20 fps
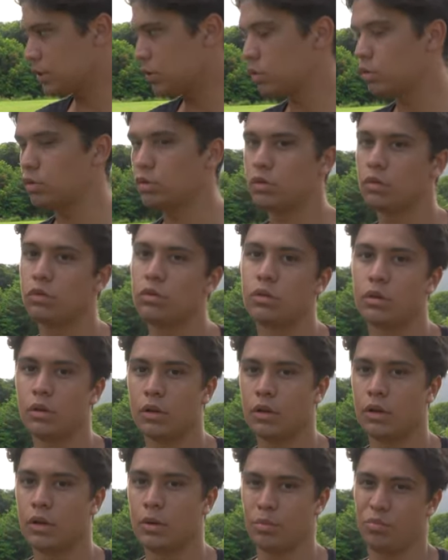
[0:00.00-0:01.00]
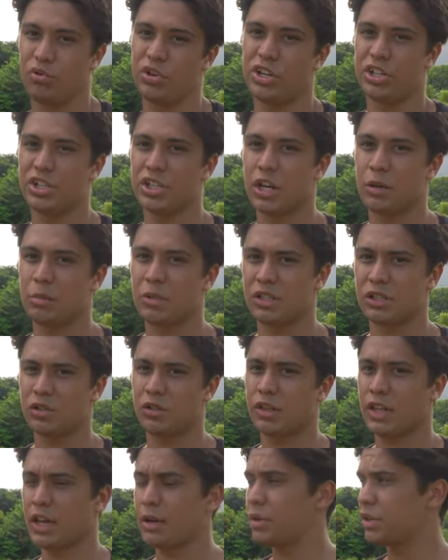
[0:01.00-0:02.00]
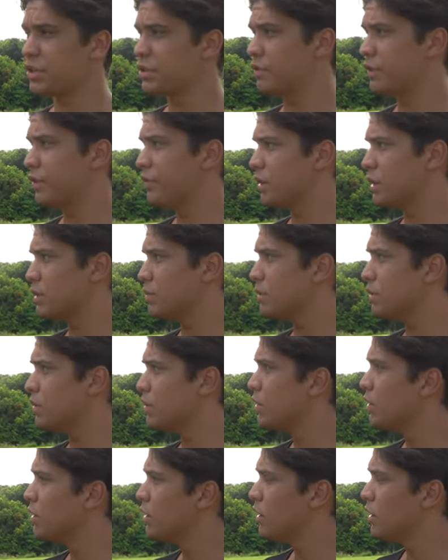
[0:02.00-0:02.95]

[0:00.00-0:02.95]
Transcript: it's all pretty cheap. It's not that much of an investment.